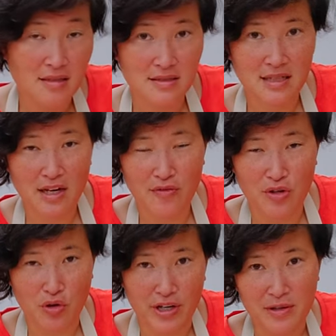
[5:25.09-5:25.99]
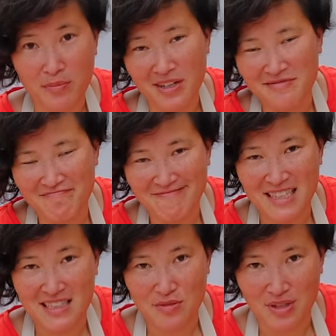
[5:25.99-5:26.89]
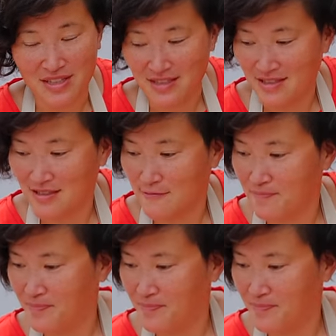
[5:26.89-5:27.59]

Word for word: It's kind of annoying, but it is what it is.